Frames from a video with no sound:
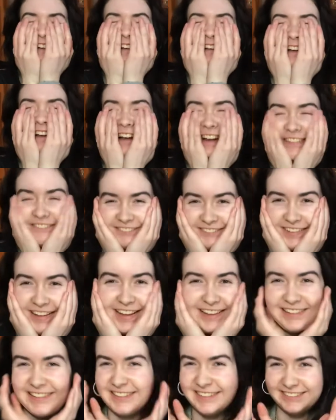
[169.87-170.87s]
I'm
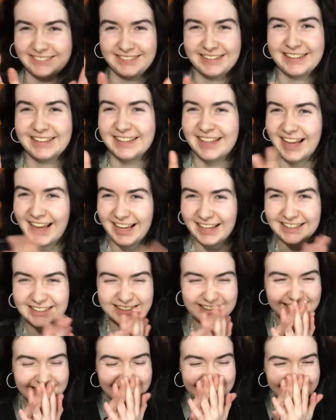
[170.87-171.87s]
not doing that.
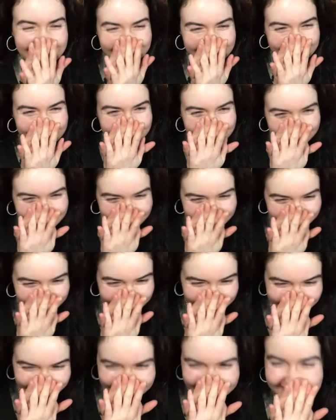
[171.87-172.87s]

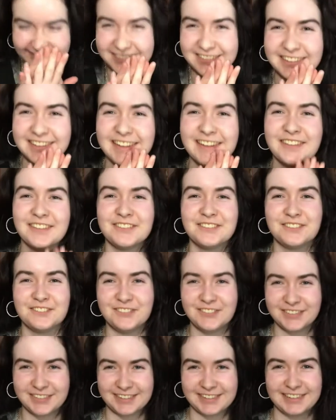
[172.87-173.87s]
I look like a
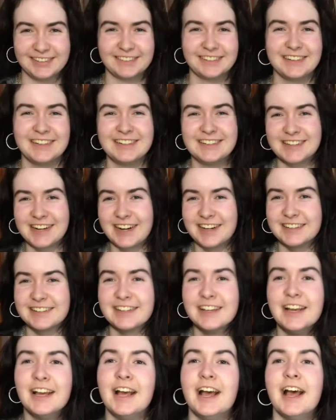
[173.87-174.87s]
fucking retard.
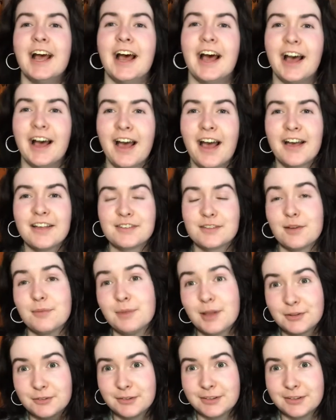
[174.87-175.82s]
So I'm not doing